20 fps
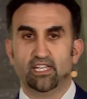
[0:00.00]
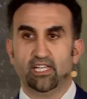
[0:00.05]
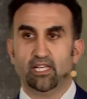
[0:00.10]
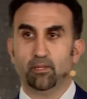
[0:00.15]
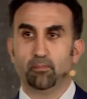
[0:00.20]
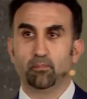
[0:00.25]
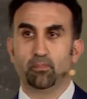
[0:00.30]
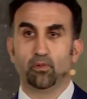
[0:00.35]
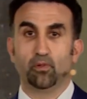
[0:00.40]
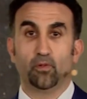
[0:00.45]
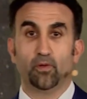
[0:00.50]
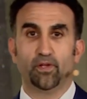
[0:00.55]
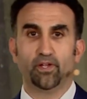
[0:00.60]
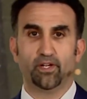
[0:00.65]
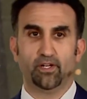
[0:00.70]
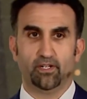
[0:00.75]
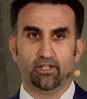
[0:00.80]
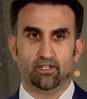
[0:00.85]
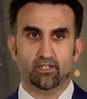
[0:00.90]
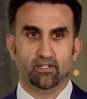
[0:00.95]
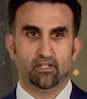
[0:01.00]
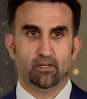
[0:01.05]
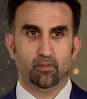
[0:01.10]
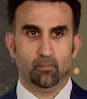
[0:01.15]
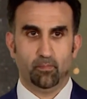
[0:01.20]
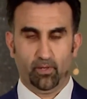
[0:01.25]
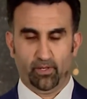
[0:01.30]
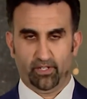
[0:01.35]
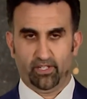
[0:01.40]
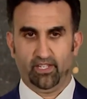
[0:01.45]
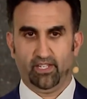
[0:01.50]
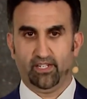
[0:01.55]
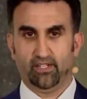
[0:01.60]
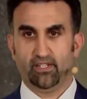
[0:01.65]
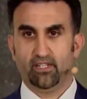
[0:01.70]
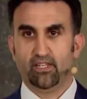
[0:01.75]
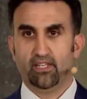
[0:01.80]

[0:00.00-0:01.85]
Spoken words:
employer market.